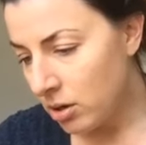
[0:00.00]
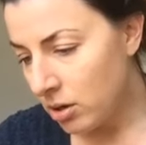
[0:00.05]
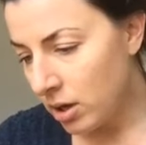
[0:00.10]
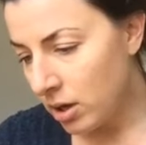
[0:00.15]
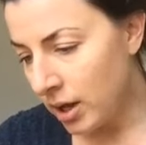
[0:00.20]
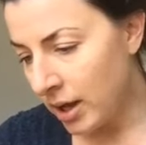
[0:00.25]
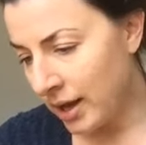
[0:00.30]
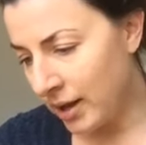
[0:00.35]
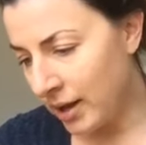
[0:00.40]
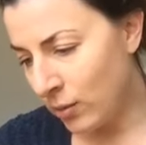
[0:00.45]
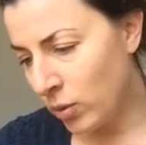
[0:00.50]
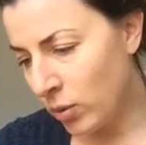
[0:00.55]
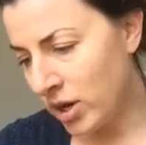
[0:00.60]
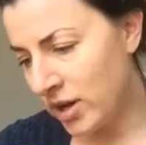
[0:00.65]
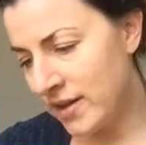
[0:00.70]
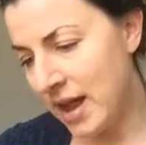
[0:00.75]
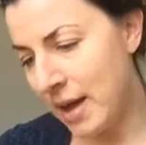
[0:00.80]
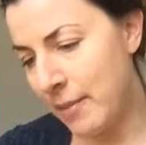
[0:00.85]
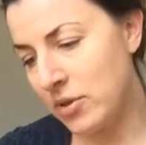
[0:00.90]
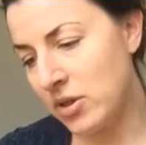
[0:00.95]
And what
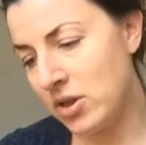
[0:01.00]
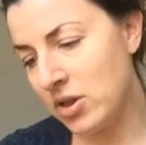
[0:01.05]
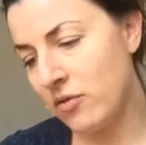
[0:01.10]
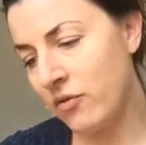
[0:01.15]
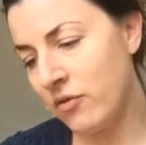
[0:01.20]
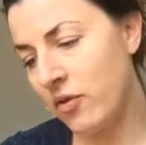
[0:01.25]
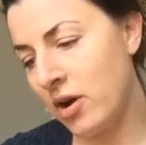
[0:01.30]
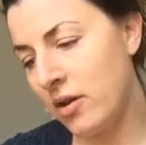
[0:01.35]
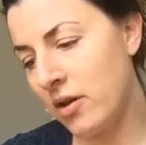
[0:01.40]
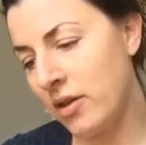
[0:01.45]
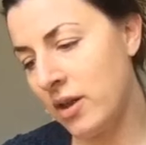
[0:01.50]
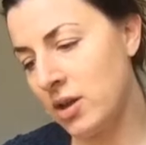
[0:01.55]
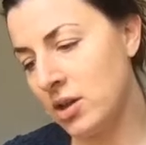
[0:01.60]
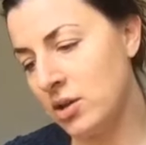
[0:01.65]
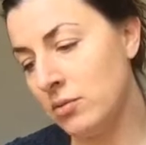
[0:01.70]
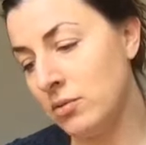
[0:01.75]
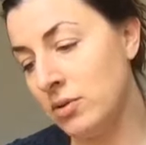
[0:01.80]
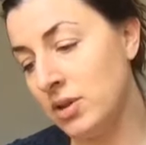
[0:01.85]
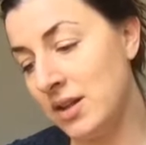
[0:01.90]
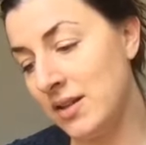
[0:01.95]
has happened so far that
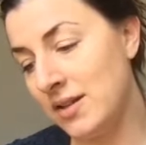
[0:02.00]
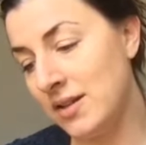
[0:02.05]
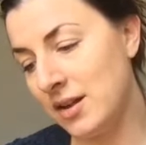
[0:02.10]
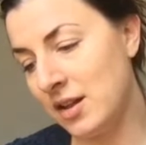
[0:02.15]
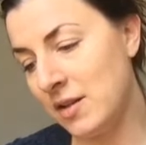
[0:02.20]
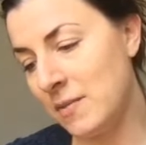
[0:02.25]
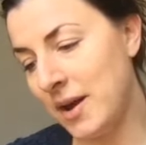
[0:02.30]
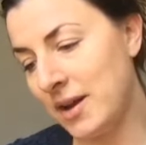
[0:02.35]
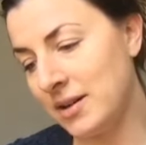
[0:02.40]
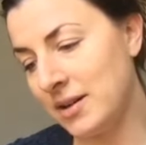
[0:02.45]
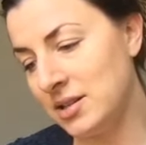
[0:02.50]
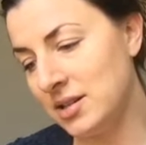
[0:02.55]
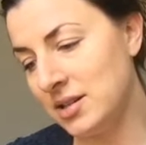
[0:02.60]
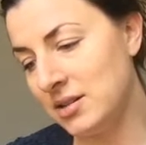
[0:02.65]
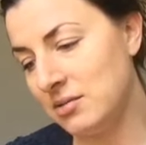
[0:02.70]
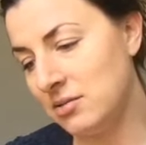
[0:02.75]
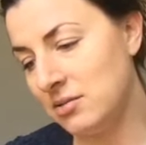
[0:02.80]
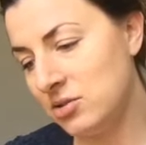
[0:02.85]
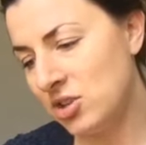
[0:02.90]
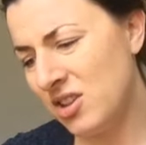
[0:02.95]
you least
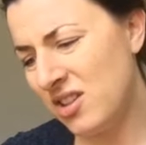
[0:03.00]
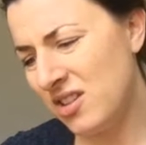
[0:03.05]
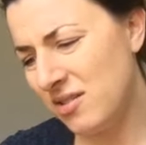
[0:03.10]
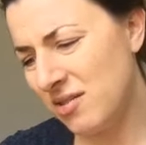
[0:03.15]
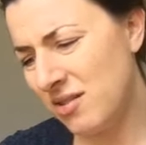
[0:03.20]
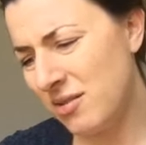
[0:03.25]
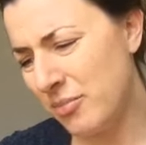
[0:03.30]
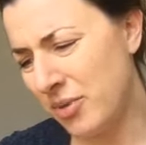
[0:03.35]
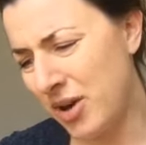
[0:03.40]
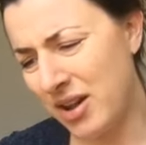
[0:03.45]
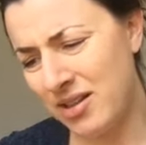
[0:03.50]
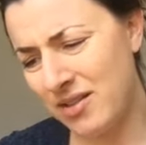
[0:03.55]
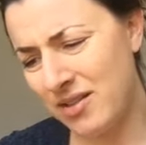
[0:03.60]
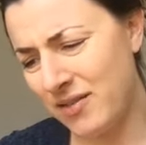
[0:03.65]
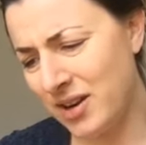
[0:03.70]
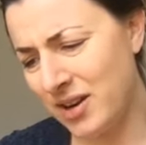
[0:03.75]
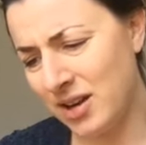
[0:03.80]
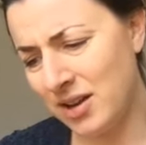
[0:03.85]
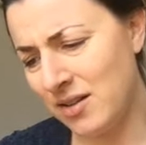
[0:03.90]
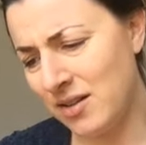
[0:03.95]
expected? Just the
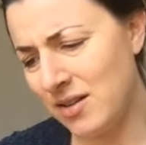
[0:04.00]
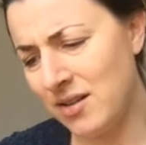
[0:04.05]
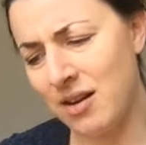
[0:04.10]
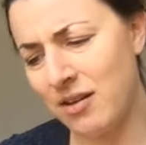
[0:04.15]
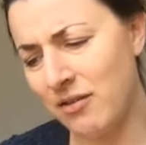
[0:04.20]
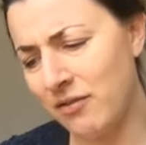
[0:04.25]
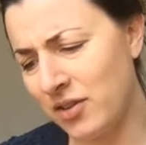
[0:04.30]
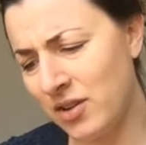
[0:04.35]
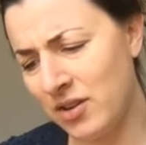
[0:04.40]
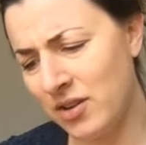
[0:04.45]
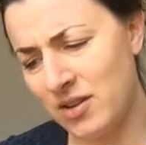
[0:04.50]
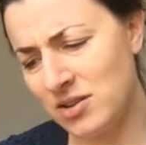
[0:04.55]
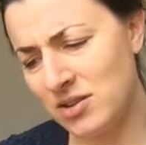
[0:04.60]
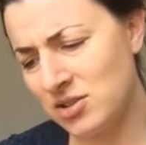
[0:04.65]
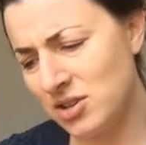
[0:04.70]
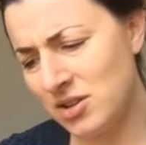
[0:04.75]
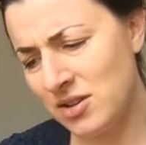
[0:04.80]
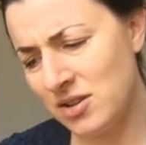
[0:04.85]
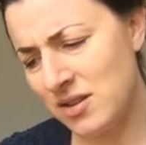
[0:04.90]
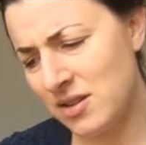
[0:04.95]
breastfeeding stuff. Cause
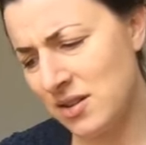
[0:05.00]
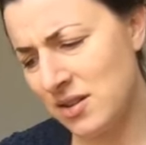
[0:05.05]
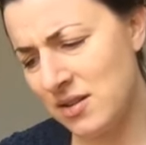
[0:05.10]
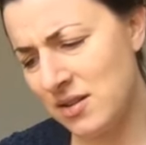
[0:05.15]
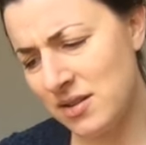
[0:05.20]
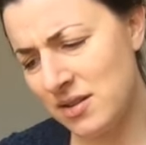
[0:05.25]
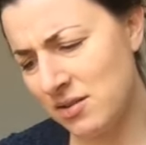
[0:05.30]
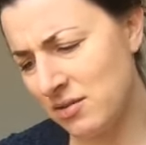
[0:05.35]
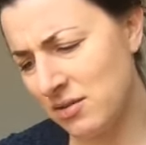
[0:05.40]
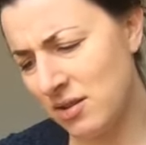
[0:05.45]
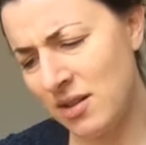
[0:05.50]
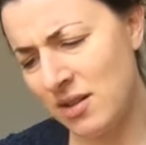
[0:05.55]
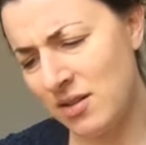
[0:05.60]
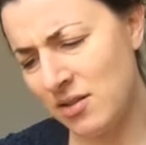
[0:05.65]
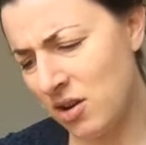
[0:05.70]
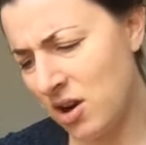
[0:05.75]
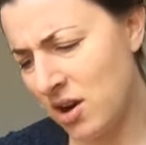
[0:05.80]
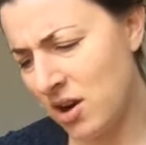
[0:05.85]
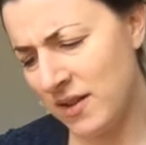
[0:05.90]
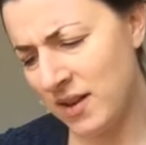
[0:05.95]
it's
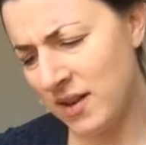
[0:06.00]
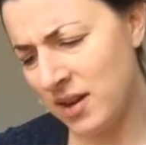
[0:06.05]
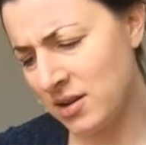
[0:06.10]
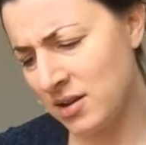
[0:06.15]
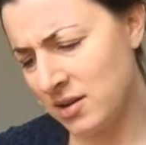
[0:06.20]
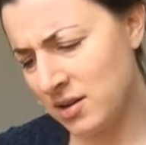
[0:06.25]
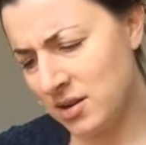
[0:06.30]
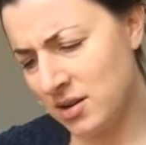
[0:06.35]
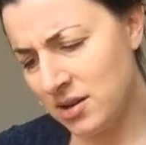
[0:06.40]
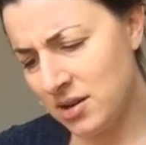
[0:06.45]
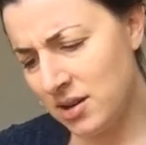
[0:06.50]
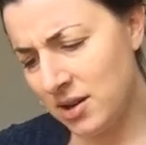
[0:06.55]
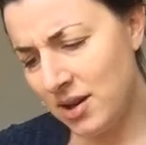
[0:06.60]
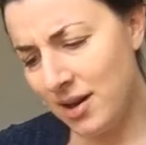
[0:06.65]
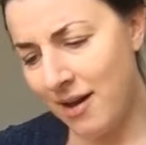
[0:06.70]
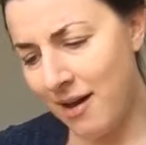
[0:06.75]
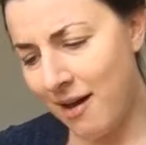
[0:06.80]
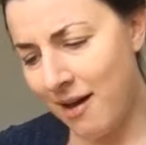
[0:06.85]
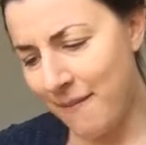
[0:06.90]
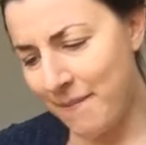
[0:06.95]
crazy.
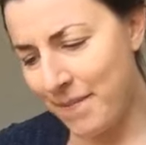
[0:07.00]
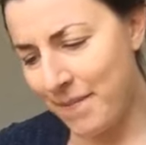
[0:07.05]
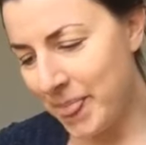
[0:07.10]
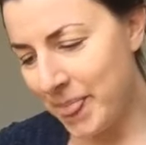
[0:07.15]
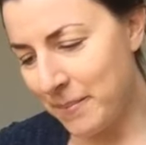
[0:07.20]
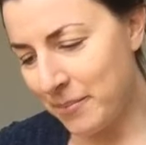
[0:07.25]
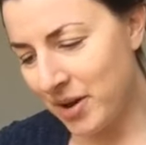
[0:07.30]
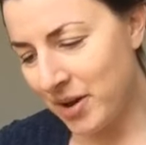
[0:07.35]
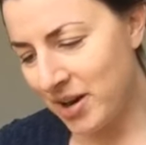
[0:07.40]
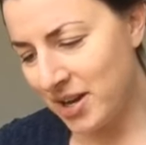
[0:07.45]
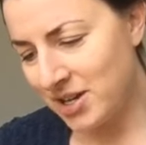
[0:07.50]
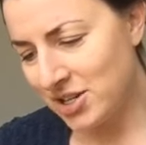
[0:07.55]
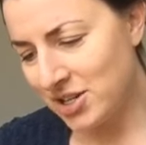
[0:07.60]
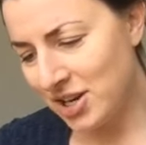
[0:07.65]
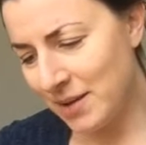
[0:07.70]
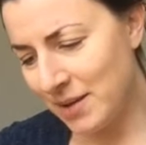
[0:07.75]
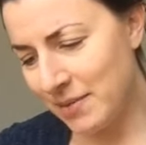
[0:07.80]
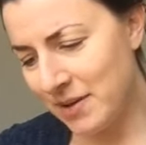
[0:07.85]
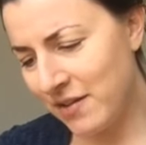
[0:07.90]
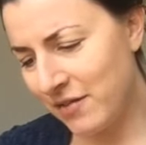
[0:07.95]
Brittany,
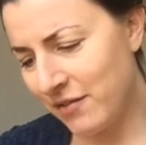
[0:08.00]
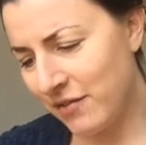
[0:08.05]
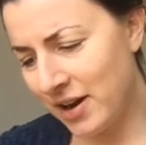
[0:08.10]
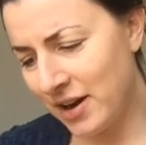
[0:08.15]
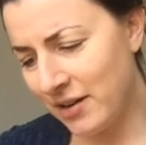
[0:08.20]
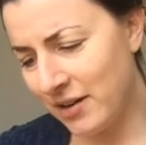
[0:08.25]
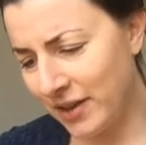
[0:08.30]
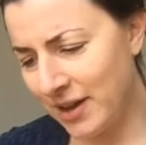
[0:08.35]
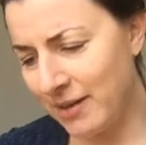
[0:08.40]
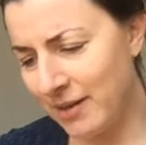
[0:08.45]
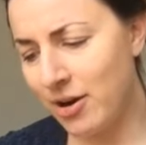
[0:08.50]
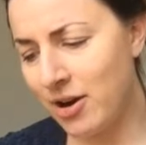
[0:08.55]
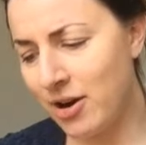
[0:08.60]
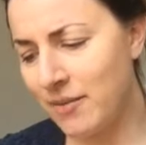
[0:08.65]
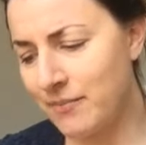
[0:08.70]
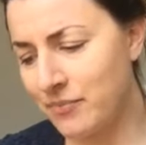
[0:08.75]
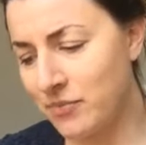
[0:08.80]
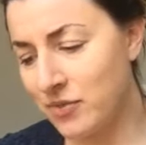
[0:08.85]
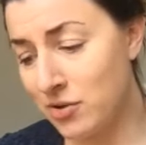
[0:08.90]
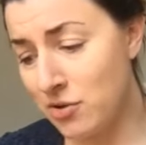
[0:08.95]
should I be afraid of
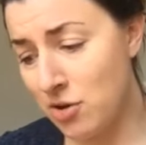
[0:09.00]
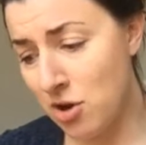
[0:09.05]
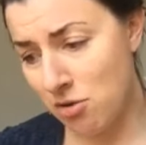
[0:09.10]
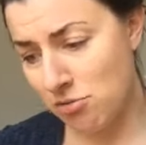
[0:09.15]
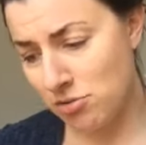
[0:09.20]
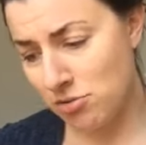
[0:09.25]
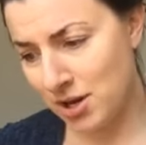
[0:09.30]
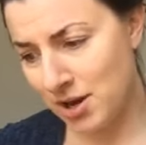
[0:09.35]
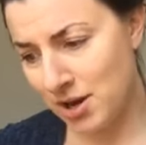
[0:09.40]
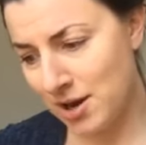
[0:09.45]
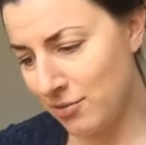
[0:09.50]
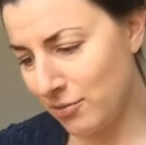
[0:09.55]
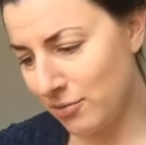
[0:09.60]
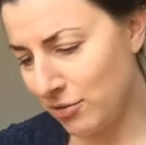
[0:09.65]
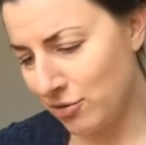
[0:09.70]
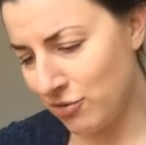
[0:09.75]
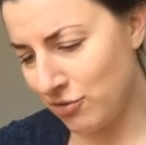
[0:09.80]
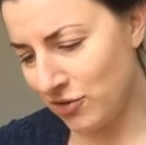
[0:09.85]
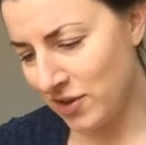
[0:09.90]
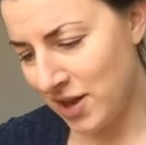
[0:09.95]
labor? No. And I kind of went
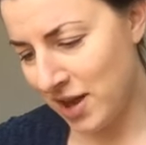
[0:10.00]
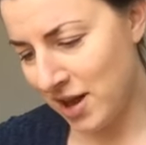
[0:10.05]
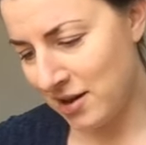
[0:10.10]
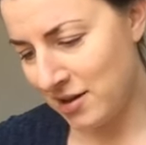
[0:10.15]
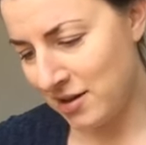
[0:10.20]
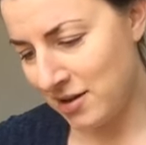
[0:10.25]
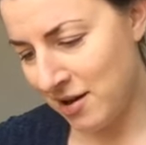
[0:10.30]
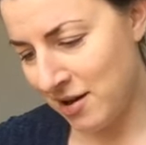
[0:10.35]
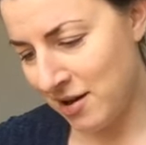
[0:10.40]
over that.